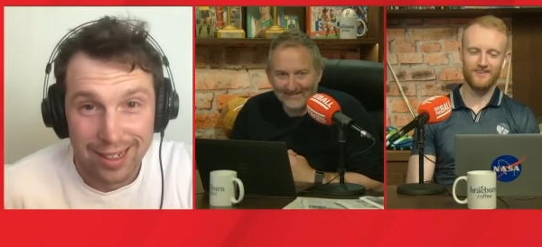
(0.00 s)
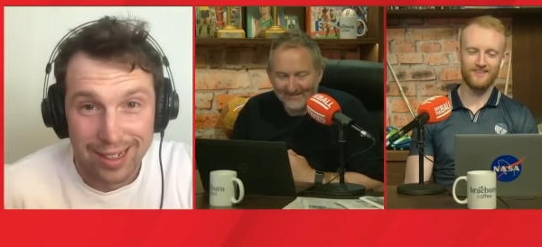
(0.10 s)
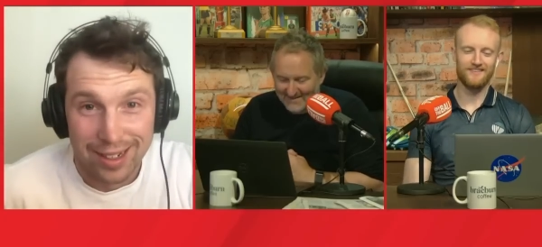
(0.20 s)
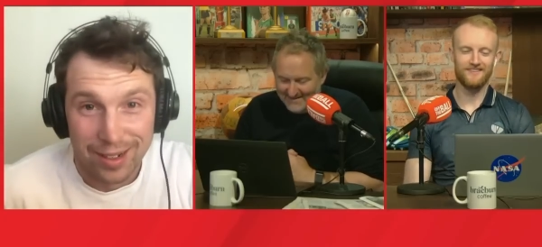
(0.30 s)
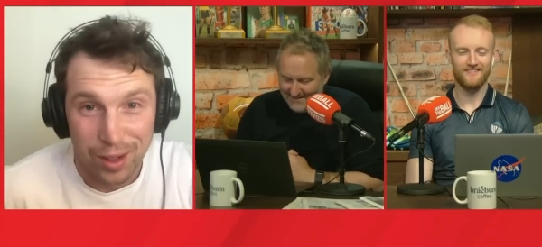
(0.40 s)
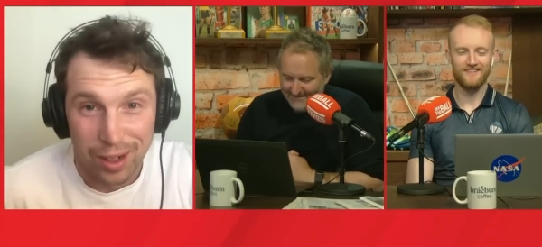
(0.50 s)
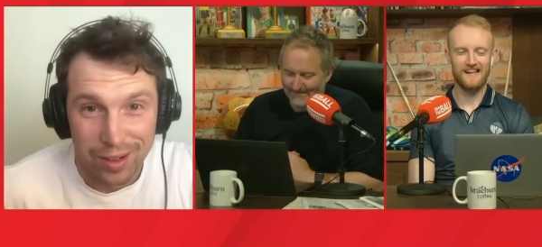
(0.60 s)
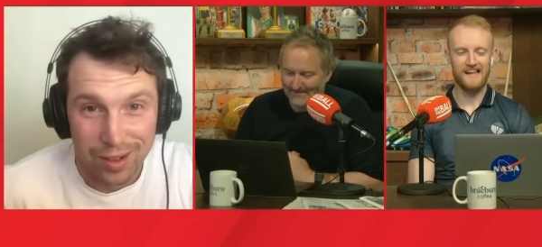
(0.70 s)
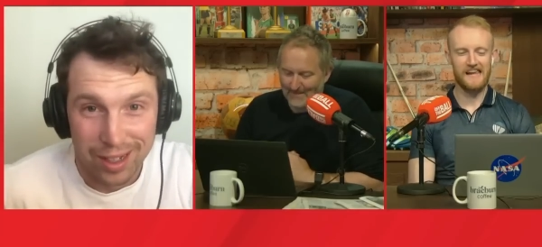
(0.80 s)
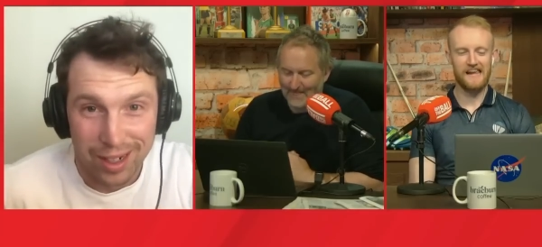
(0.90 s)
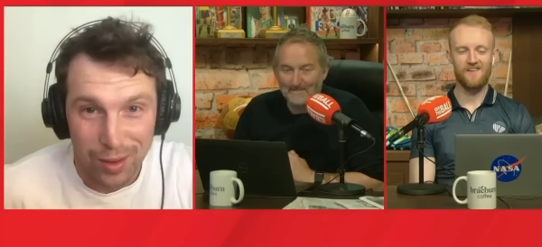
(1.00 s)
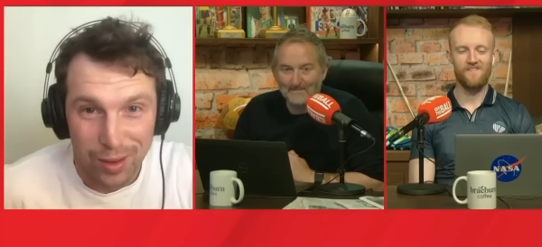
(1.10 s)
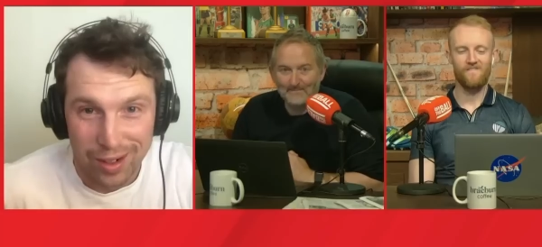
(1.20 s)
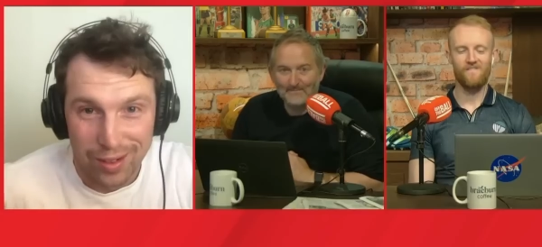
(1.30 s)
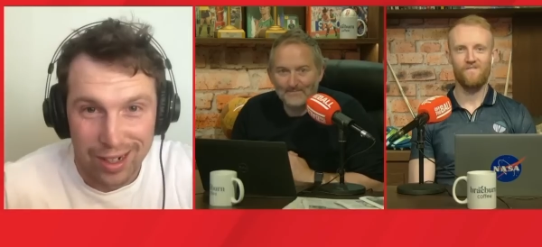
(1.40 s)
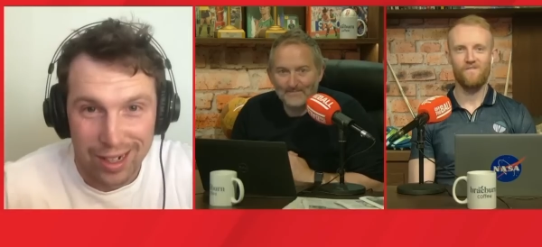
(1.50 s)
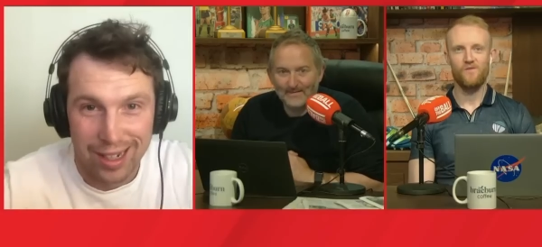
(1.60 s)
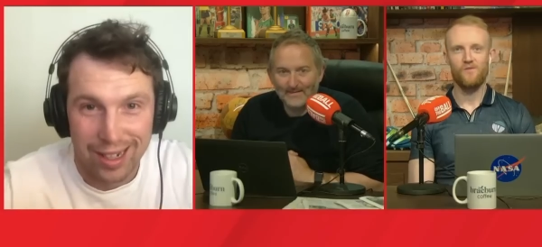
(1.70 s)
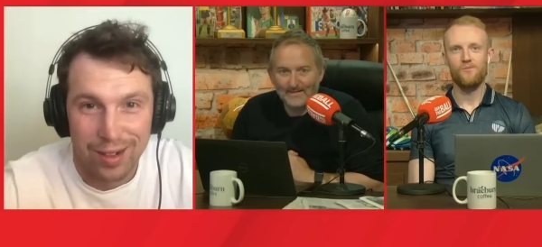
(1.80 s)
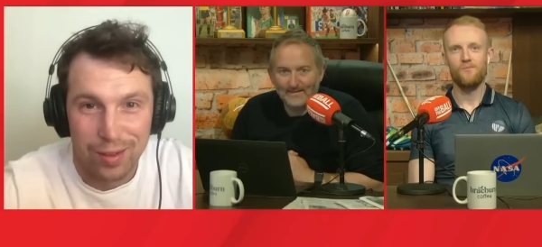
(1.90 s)
Speaker 1: Well, let's see. We're, you know, we're we're in
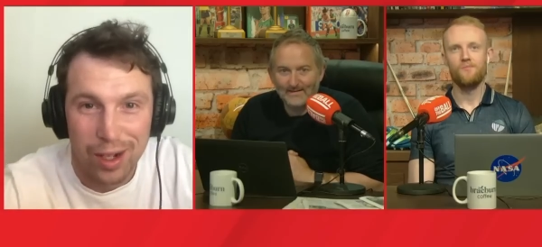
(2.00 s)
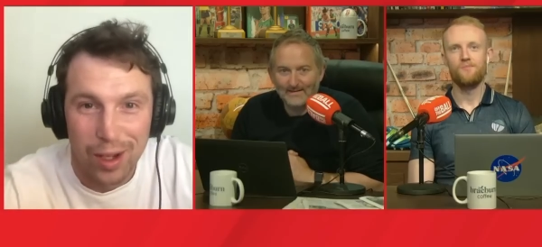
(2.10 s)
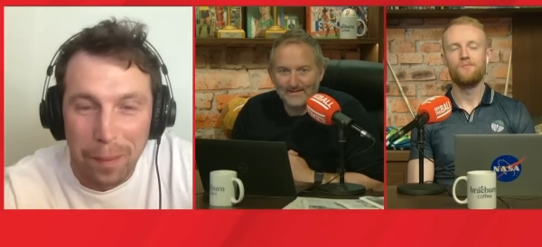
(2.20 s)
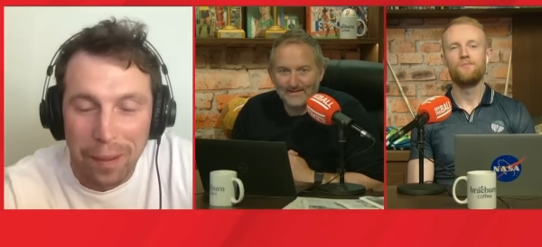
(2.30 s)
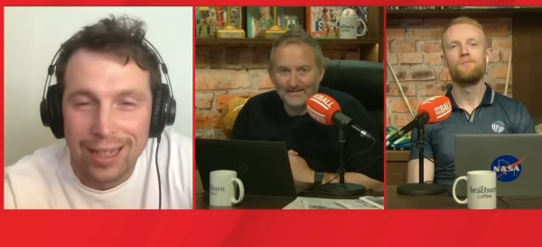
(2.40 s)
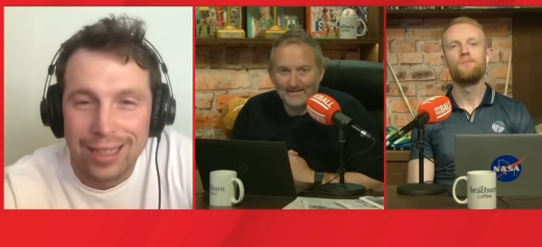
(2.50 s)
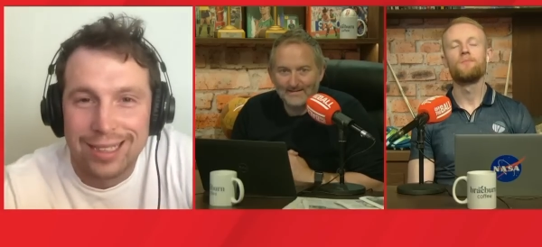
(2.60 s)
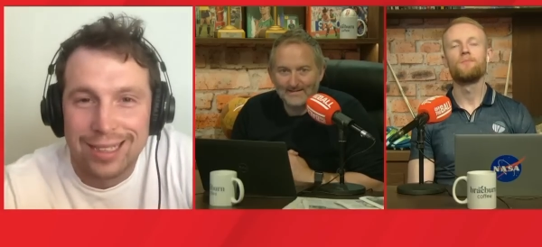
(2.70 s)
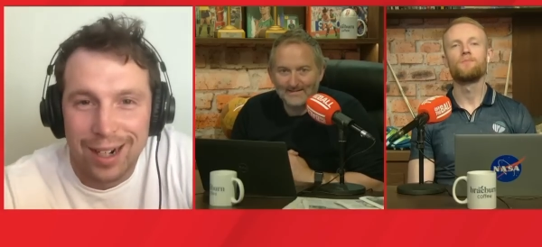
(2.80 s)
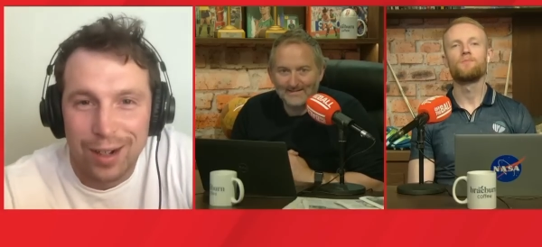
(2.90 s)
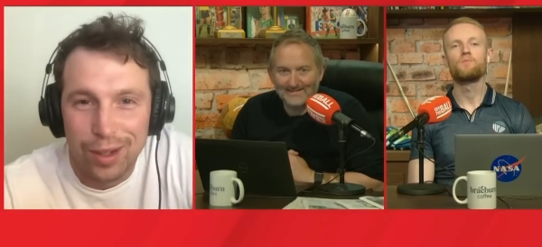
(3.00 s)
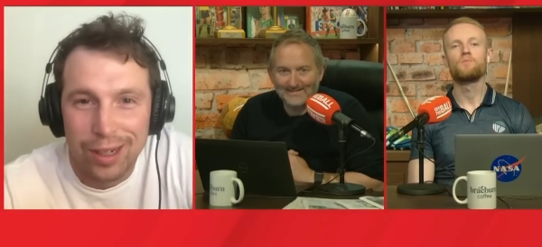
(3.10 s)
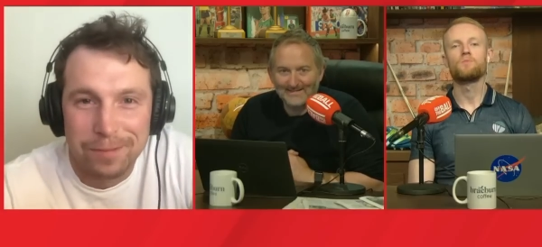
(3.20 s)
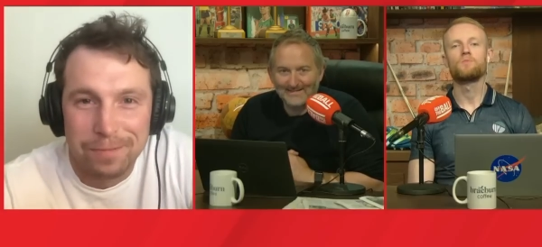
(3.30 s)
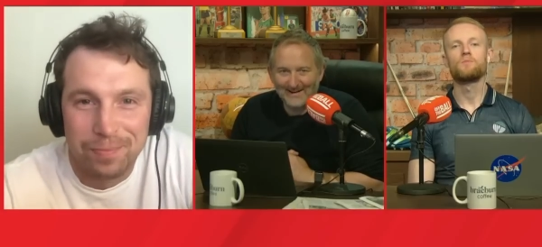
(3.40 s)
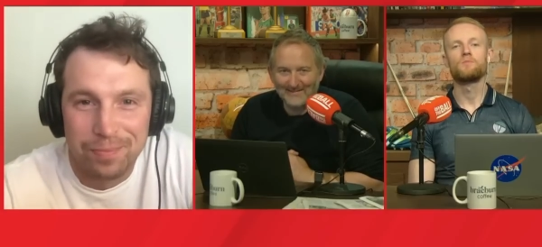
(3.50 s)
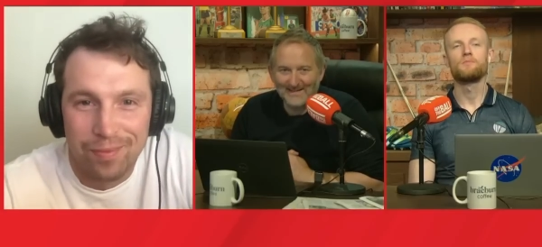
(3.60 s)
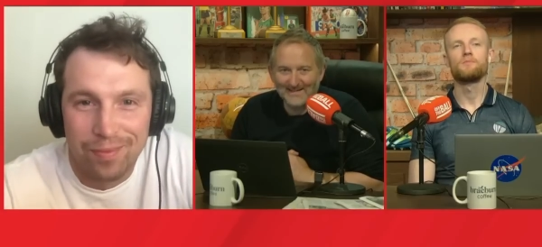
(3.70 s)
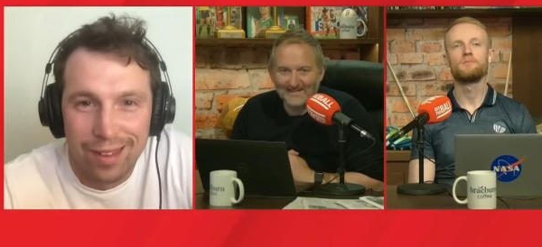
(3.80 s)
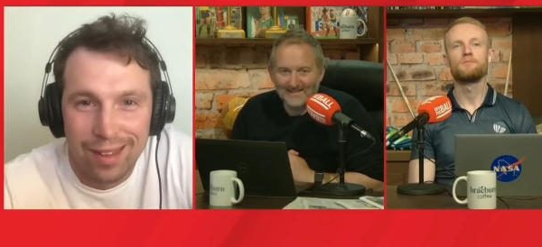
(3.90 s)
a we're in a good place, aren't we?
Speaker 2: Are we?
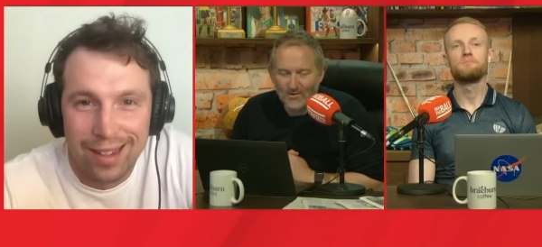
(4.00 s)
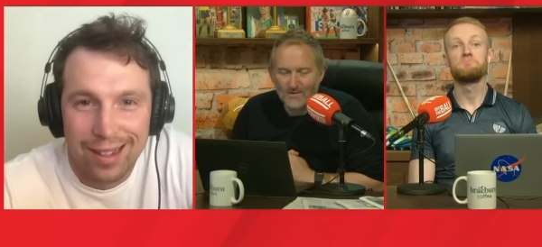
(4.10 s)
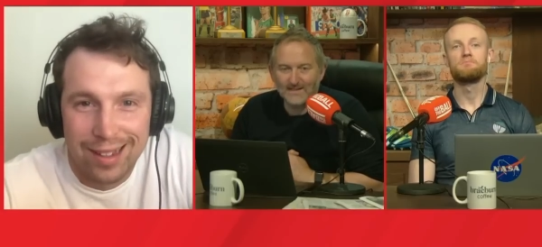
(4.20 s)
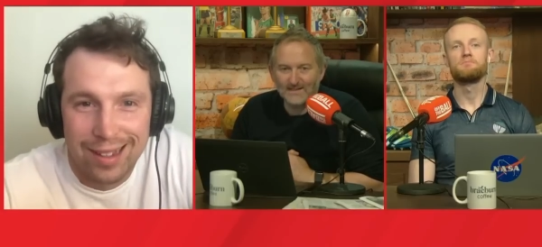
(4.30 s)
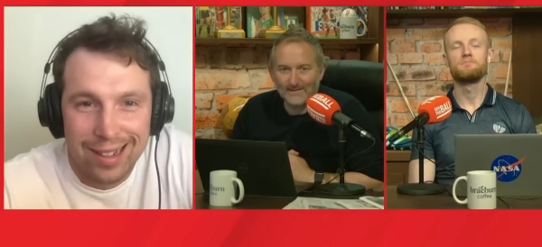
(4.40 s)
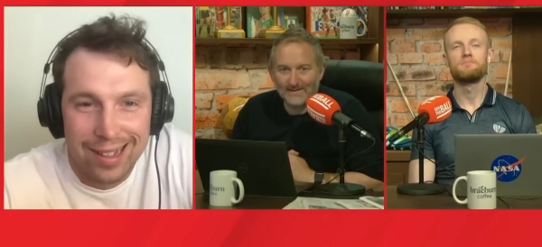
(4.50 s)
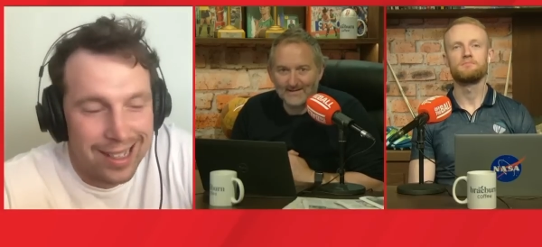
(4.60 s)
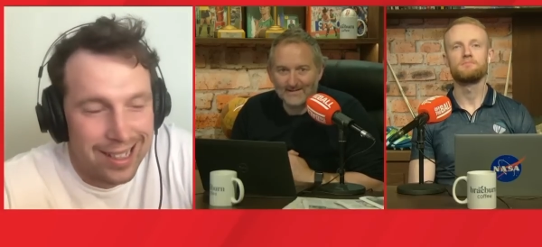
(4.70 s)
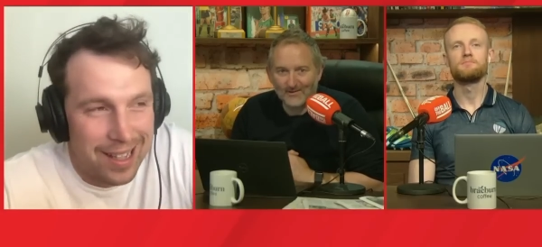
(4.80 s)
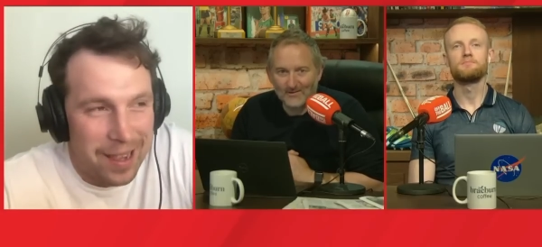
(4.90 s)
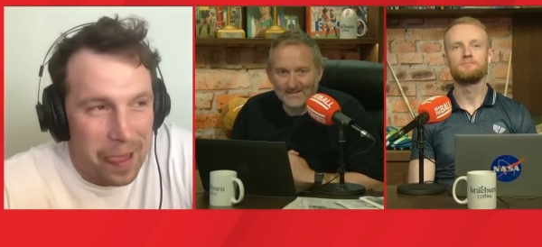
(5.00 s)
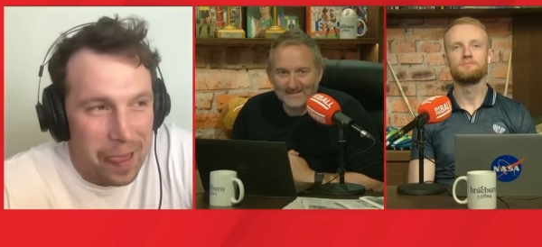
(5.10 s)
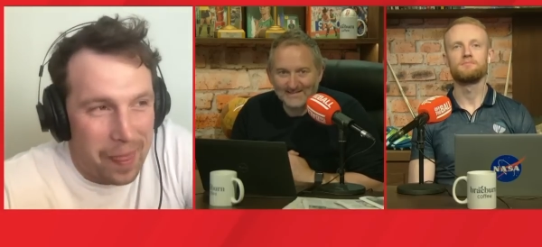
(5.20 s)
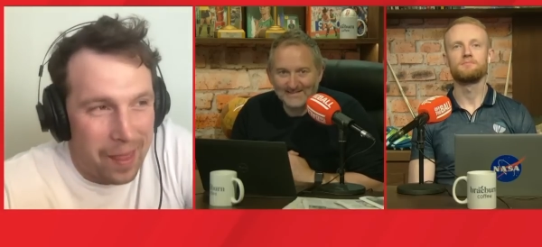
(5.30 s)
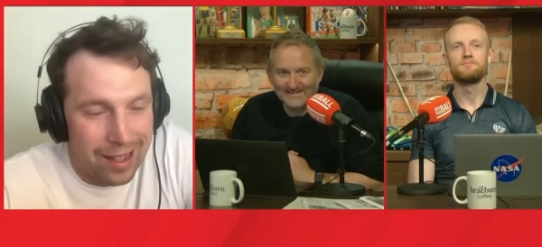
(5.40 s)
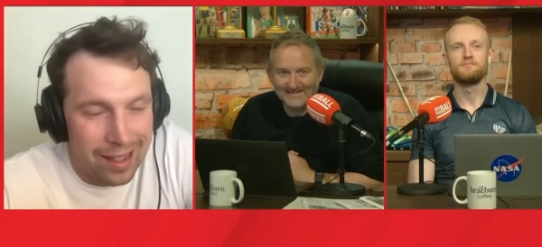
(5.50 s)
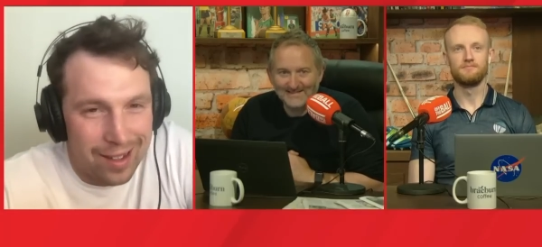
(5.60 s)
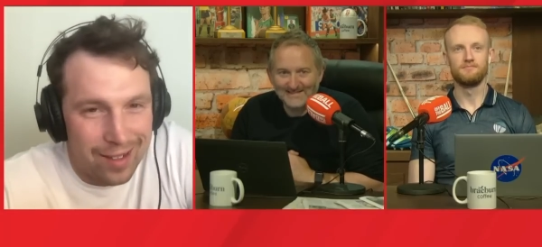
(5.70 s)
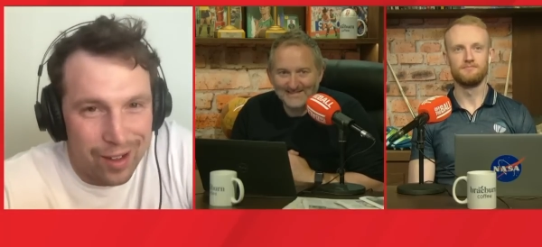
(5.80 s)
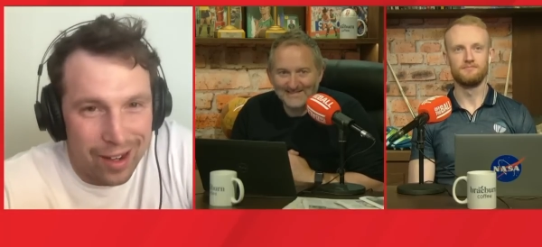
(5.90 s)
Horse into it there. Horse.
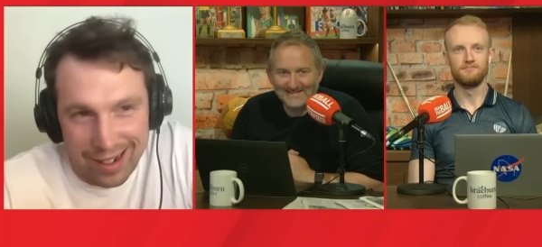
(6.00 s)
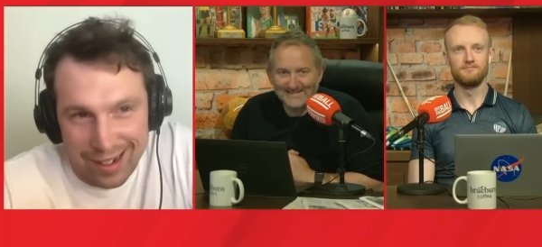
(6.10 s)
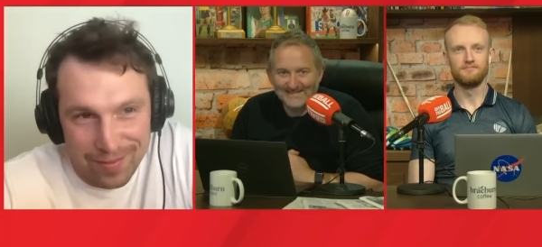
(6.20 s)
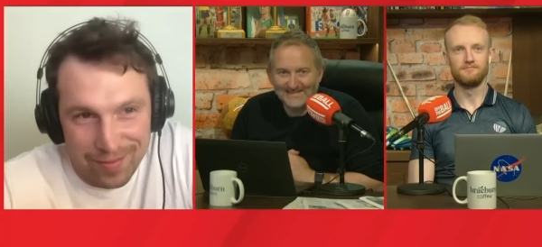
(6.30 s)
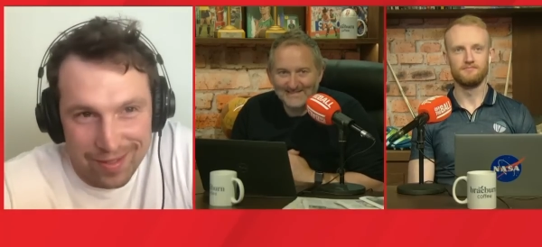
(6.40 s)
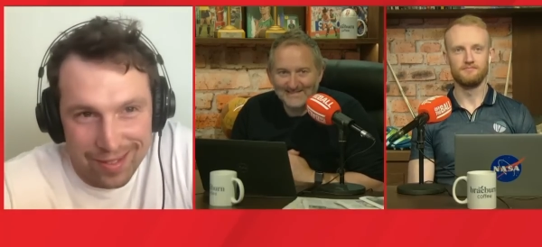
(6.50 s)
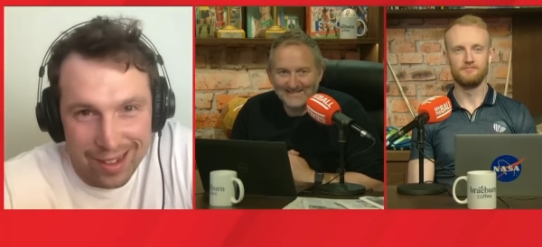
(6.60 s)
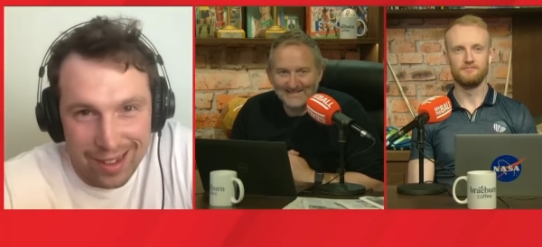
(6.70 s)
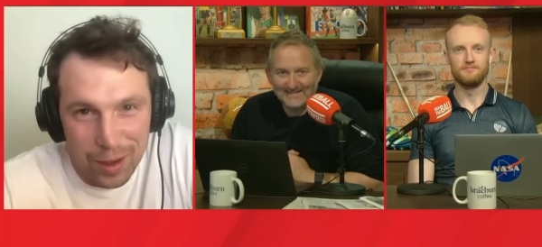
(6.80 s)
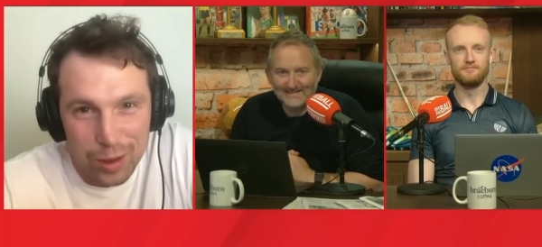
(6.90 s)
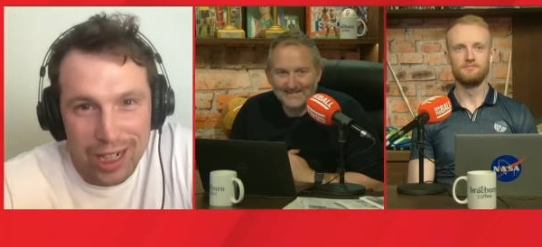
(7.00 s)
Speaker 1: Right. No